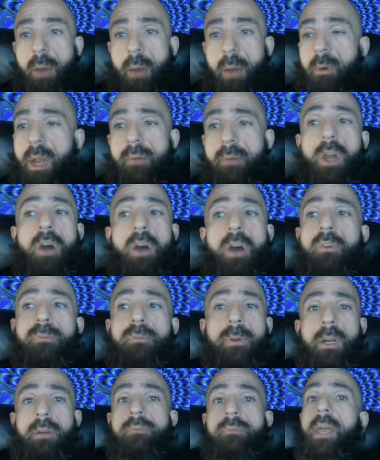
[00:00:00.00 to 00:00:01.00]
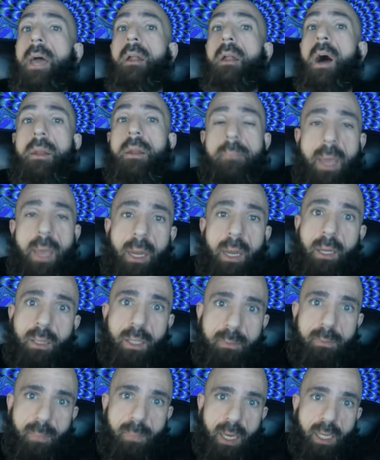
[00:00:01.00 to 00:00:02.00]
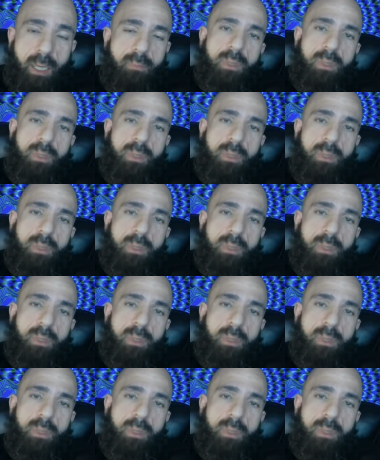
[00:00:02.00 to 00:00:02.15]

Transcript: And I would have no fear of that automatically